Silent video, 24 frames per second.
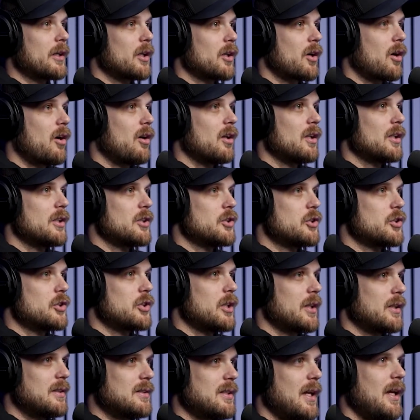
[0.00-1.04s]
to college
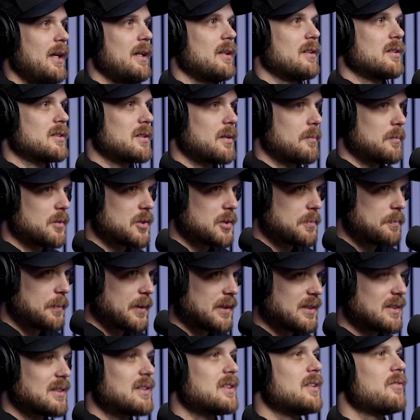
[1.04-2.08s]
to take some
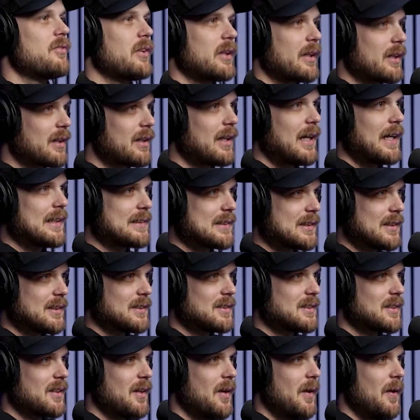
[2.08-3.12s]
specific
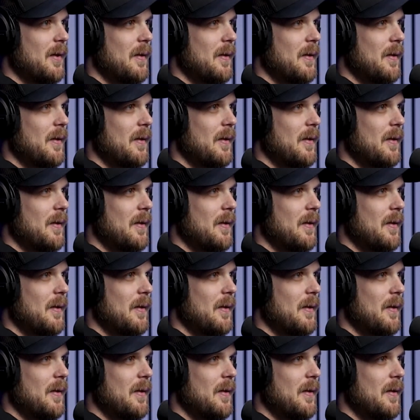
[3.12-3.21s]
classes,